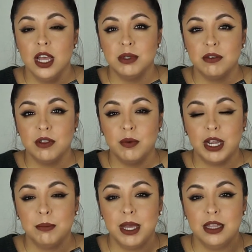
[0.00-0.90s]
Definitely
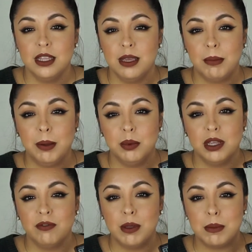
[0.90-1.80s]
recommend the
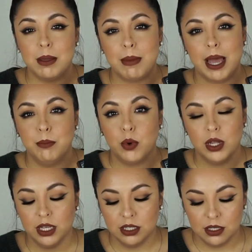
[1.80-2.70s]
Maybelline Fit Me
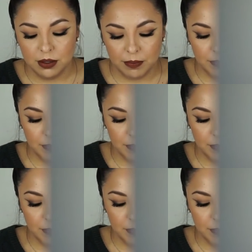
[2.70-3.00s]
Matte+Poreless.